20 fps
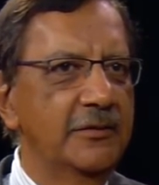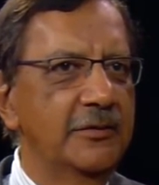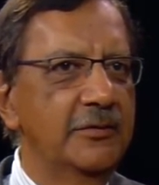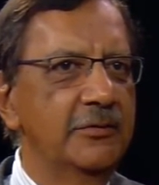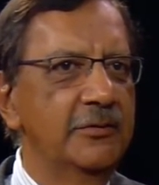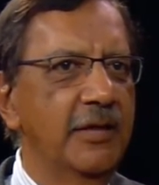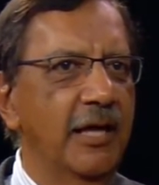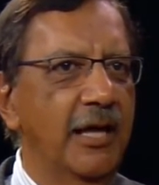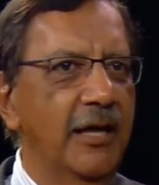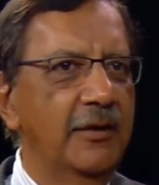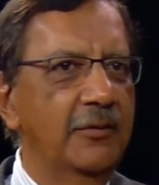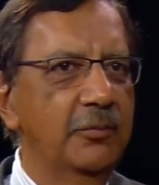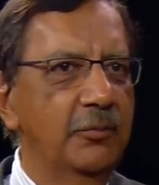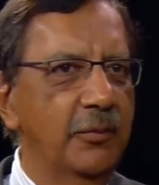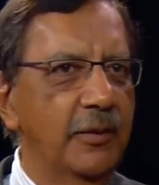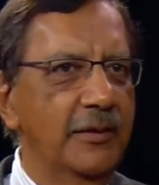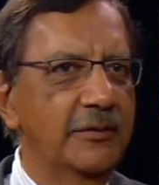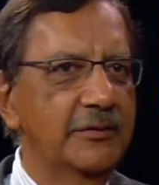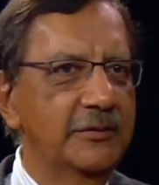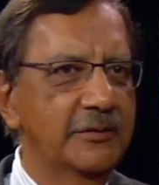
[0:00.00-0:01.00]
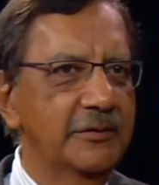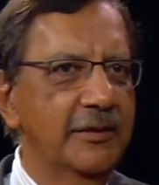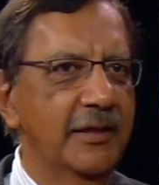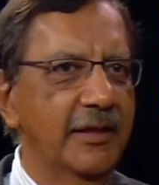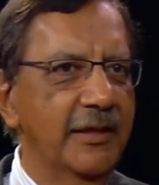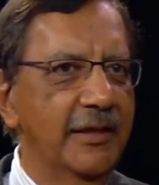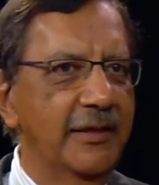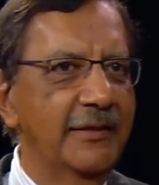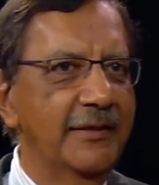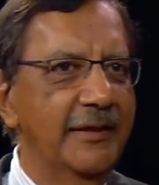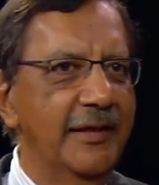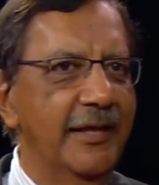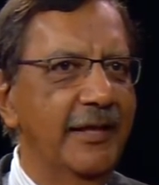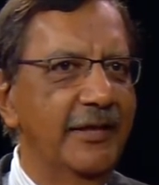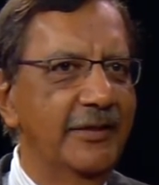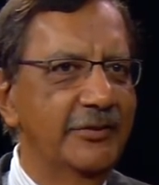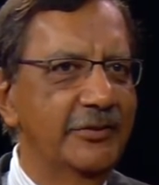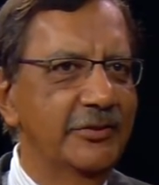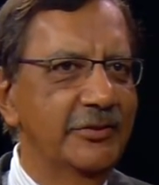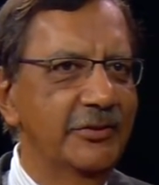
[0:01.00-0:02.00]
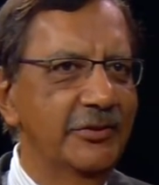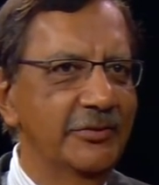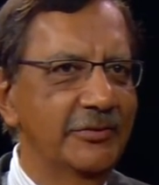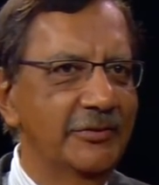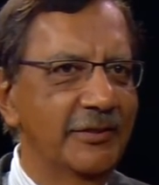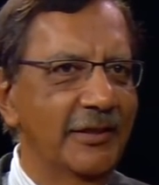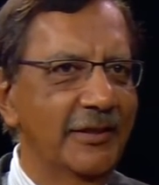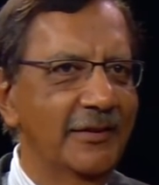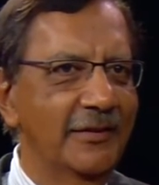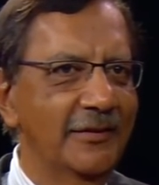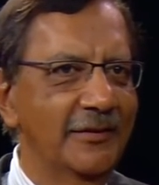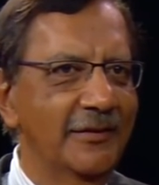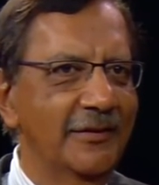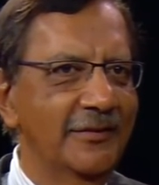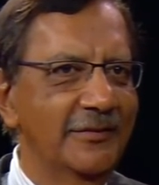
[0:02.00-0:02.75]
do not want to get engaged using